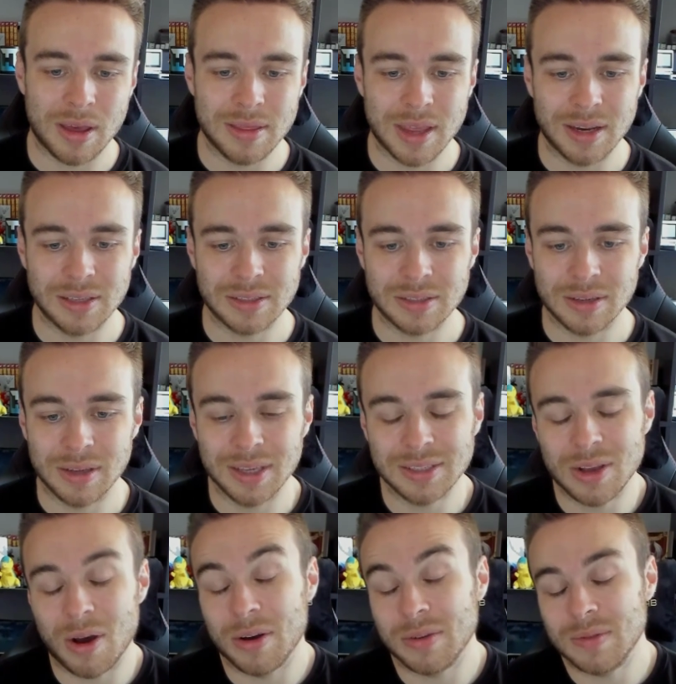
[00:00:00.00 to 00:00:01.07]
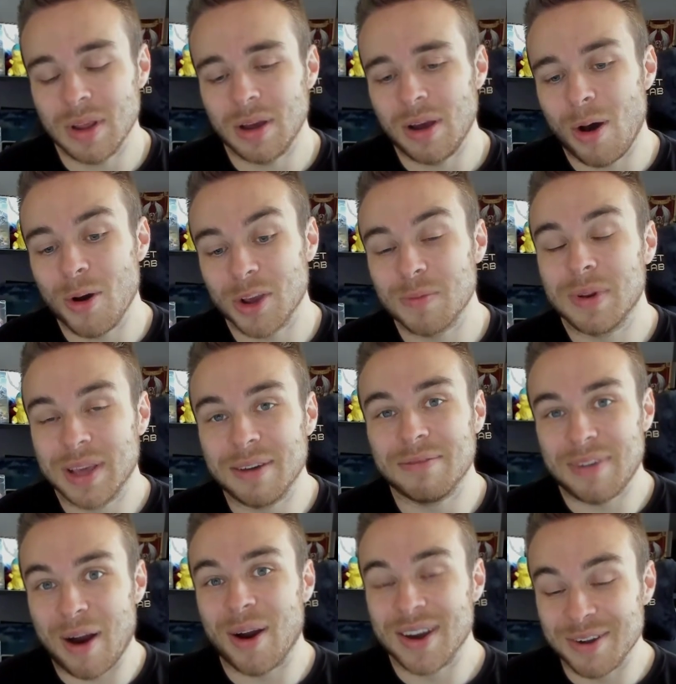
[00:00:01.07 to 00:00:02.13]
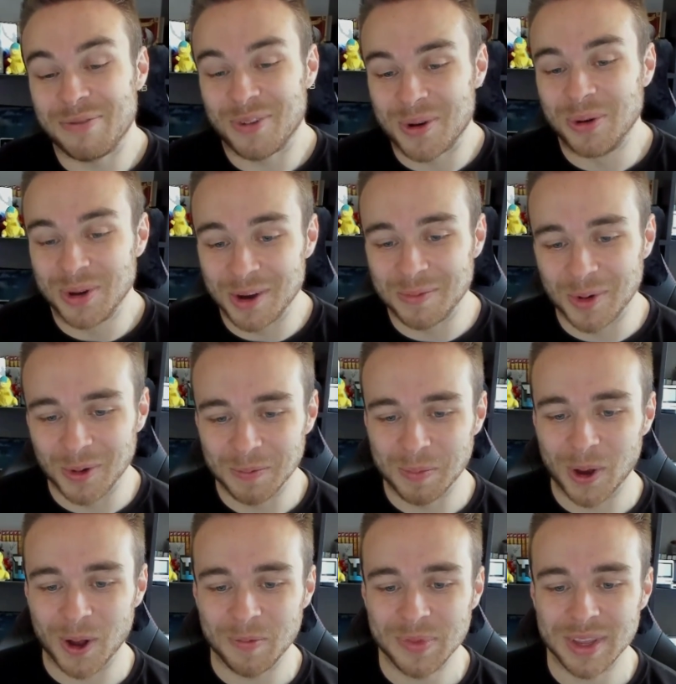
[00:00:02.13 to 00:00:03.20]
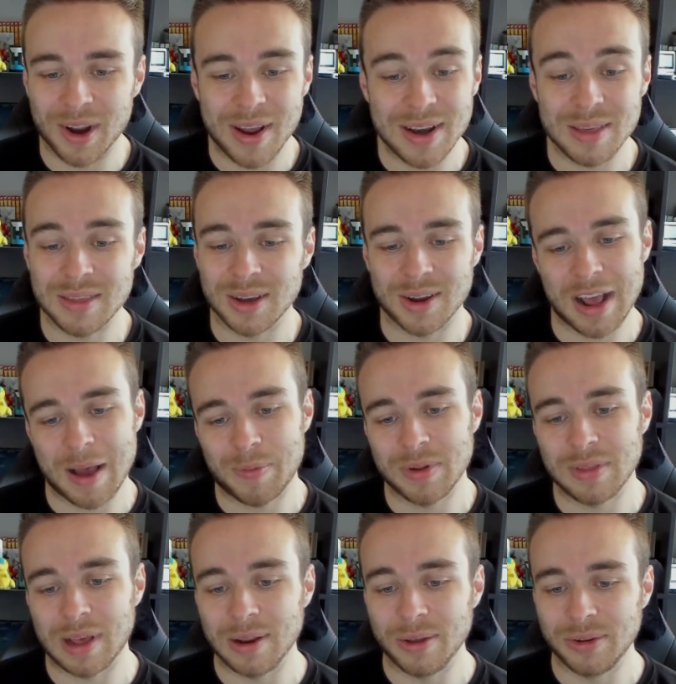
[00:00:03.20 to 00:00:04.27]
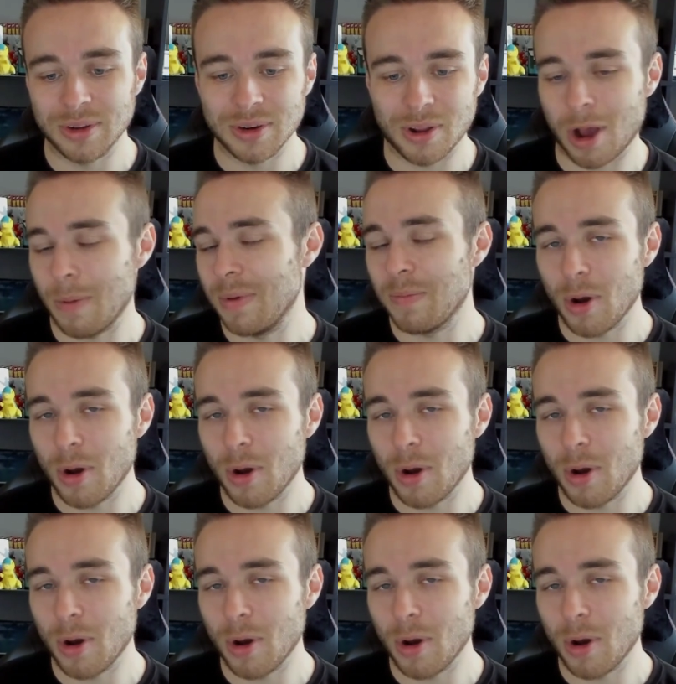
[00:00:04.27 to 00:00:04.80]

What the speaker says: and then he's got arguably a very difficult double, but, you know, anything could happen in that London derby.